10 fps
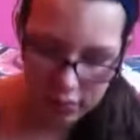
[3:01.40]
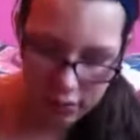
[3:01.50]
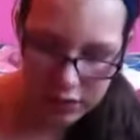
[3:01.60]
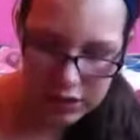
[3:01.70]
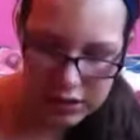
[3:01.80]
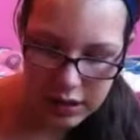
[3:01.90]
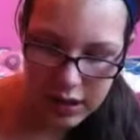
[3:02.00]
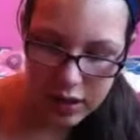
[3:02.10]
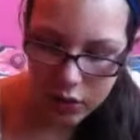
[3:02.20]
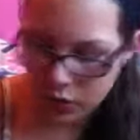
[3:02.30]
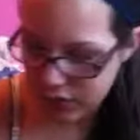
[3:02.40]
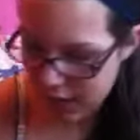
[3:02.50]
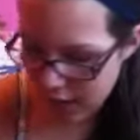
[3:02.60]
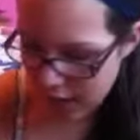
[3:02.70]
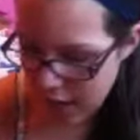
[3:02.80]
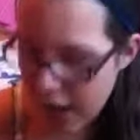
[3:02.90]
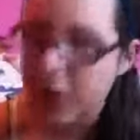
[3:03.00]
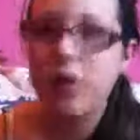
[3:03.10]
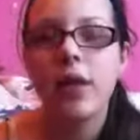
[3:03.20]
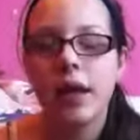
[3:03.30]
no, just kidding. I don't use that. And
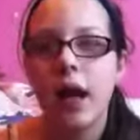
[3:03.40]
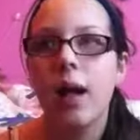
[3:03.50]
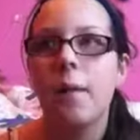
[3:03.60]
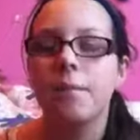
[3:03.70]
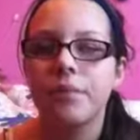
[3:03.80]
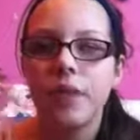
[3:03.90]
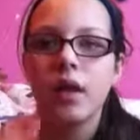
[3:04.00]
you know, like, um,